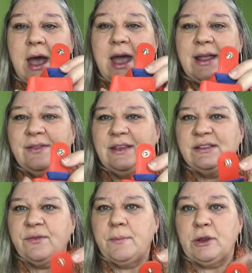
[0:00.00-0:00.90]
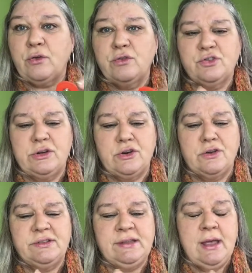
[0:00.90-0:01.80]
I get these from the Grocery
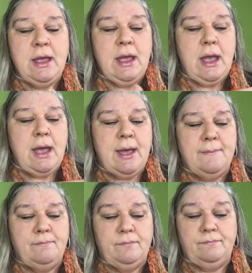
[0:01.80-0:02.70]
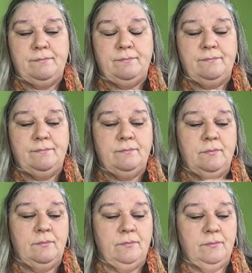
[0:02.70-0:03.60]
Girls.
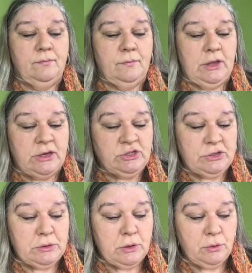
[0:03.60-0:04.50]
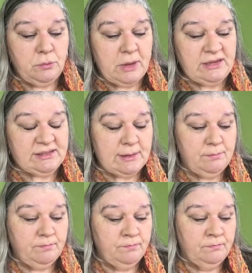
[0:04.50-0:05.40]
I should know who makes
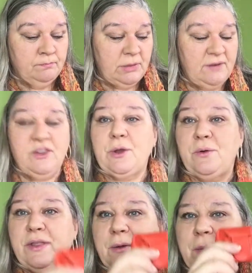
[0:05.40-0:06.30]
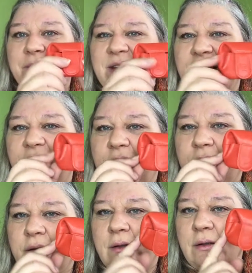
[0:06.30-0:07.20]
them, but if you go to their website,
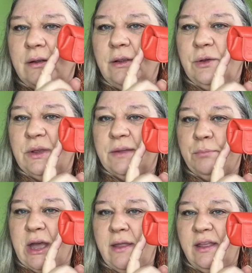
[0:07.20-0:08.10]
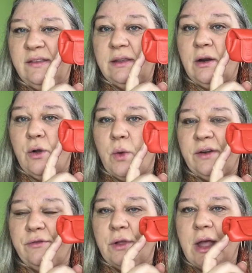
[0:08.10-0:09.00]
you can buy these in all
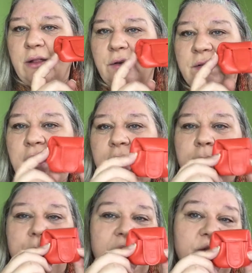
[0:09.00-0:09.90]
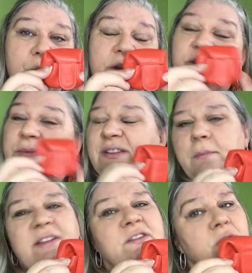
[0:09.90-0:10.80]
wonderful colors. Mine's orange. It was in
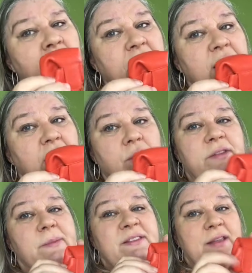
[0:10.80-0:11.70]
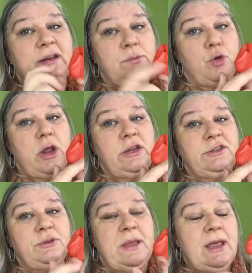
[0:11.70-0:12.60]
my stocking at Christmas. Santa brought it
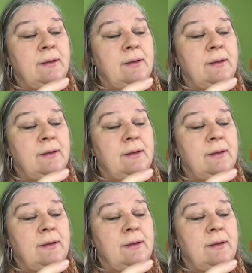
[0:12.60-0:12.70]
to me.